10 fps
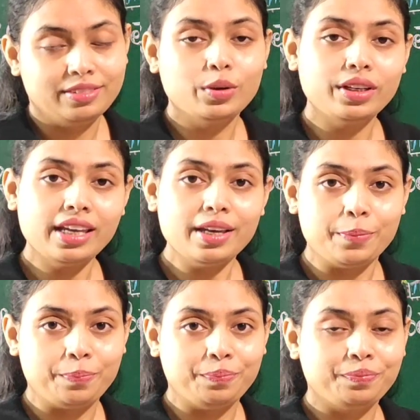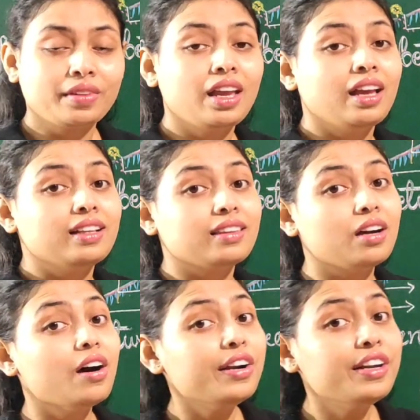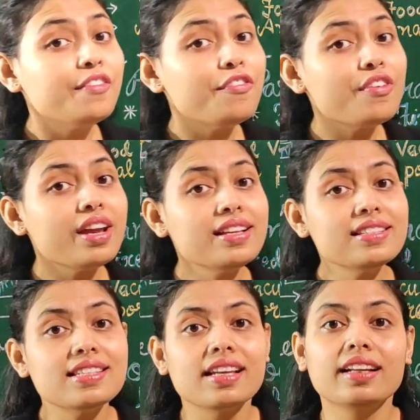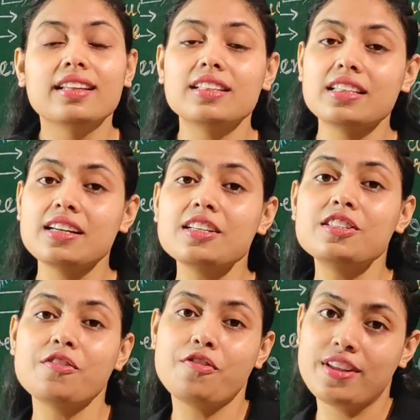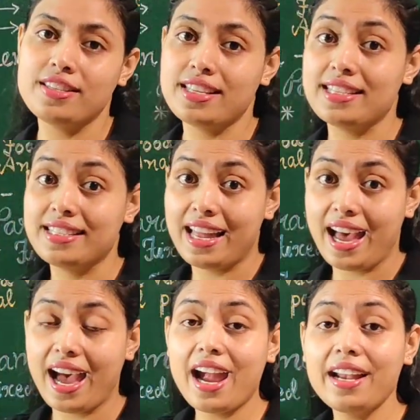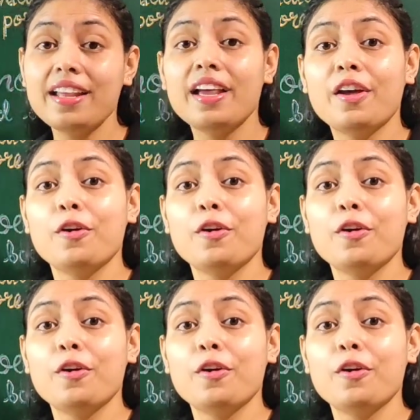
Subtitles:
Okay. The third difference is that